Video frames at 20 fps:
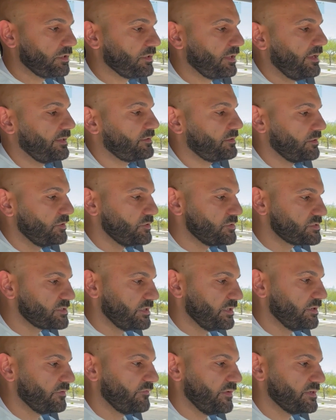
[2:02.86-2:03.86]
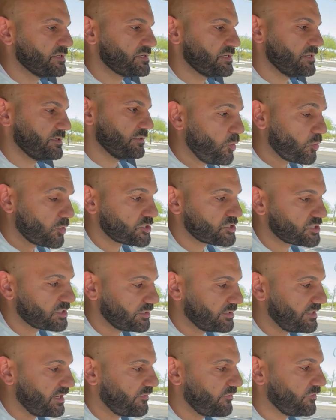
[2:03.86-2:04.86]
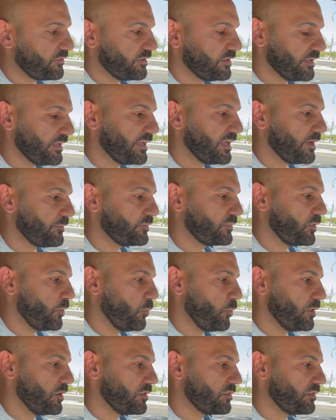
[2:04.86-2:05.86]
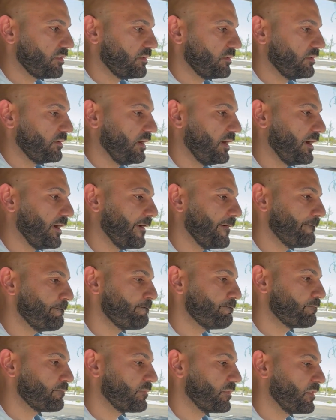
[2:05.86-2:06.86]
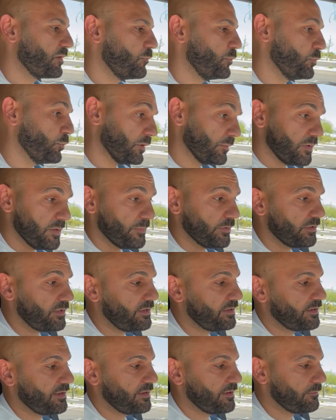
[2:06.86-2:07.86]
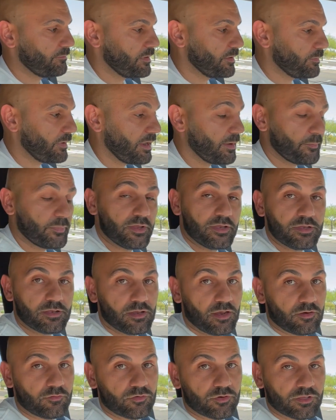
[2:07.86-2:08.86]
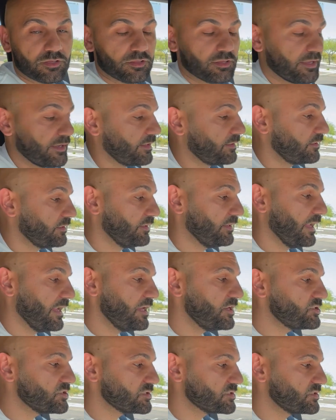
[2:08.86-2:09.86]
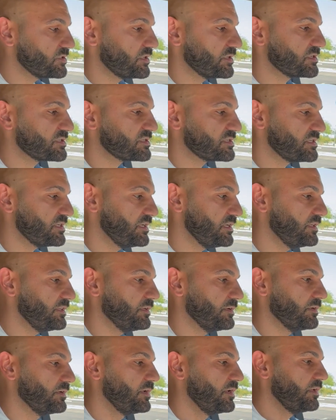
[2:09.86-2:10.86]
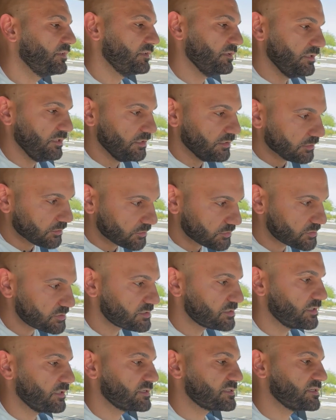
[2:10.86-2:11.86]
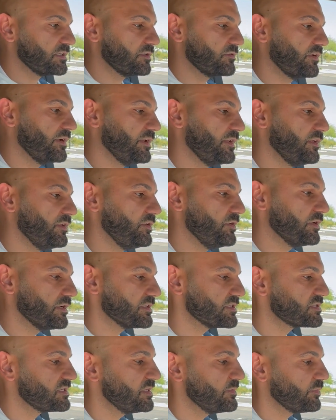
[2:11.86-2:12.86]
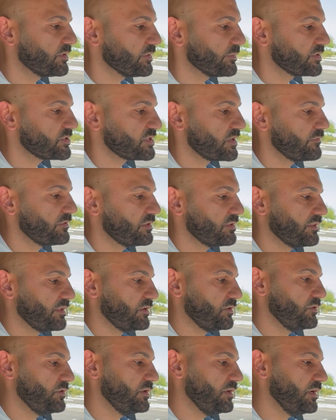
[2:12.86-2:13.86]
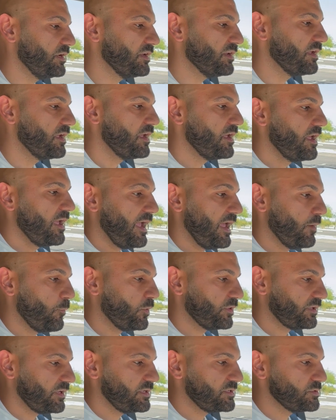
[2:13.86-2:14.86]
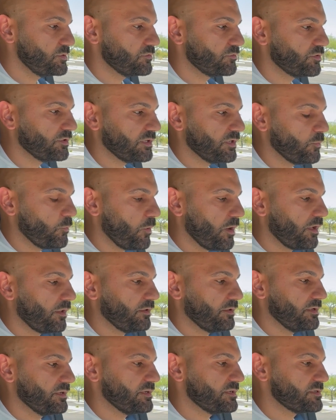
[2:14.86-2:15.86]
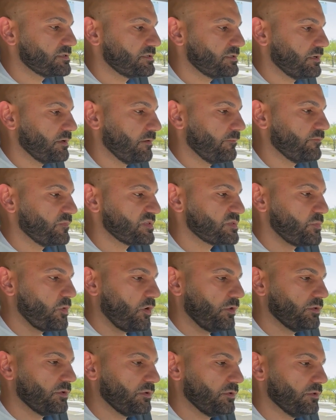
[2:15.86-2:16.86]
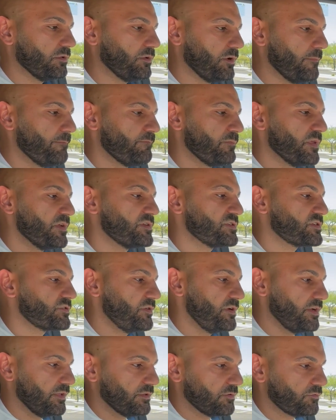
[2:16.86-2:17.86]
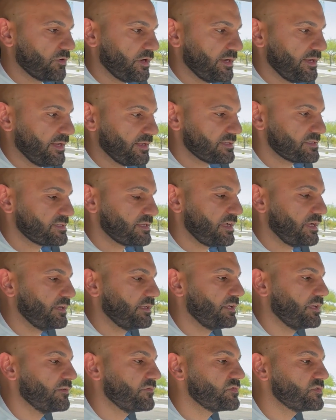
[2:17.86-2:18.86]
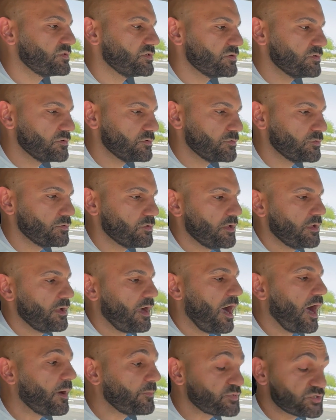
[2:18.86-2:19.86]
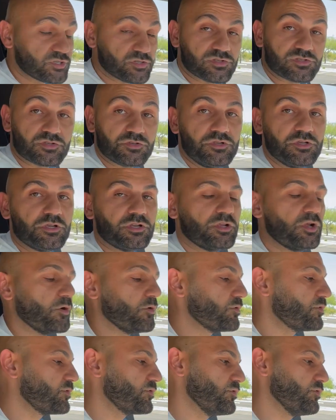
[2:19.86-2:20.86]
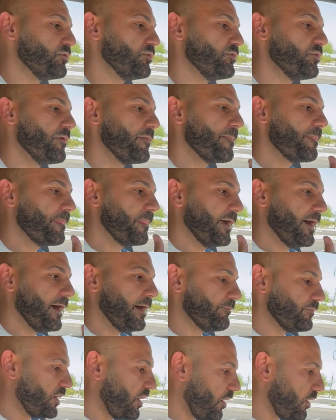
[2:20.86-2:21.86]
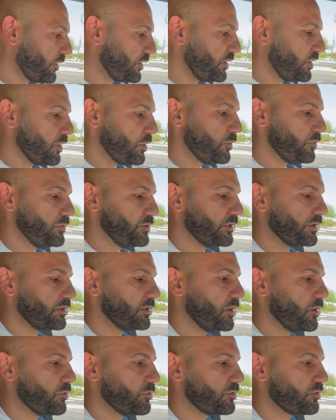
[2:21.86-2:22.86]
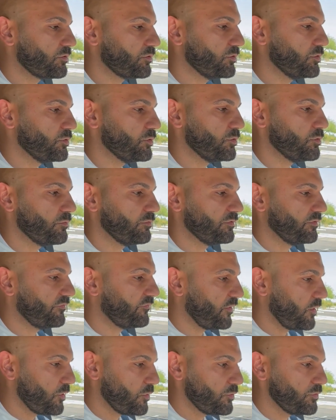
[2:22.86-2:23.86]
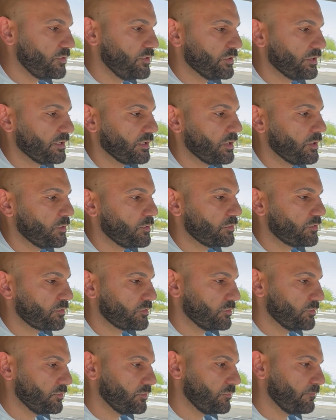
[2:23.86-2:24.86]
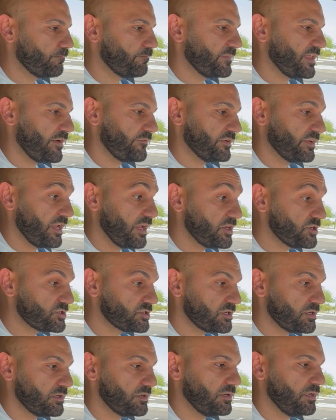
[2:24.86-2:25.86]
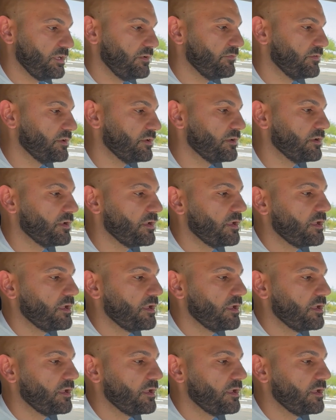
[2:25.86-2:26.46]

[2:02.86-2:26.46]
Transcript: like the user interface here. Porsche definitely kept with what people like, and in my opinion, I really like the gauges. You can see the needles accelerating. You can see pretty much everything that you need. And what they do really well is the small little screen on the right hand side gives you options, so you can go through the audio, you can go through the phone, you can go through navigation, even